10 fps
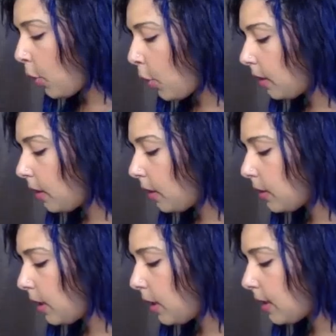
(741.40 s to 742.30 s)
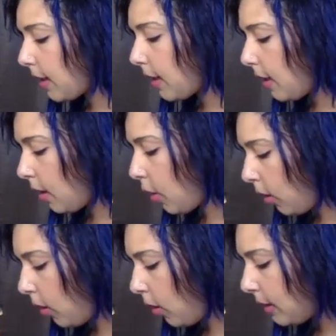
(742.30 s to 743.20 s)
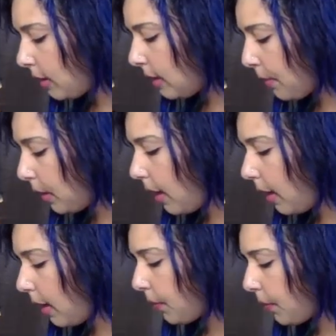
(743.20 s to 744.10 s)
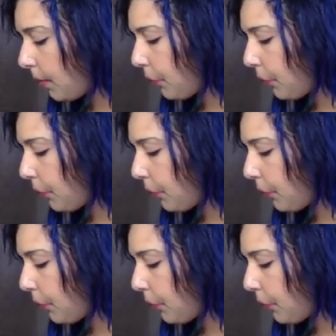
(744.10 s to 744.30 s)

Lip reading: and I'm going to be using a technique called stippling,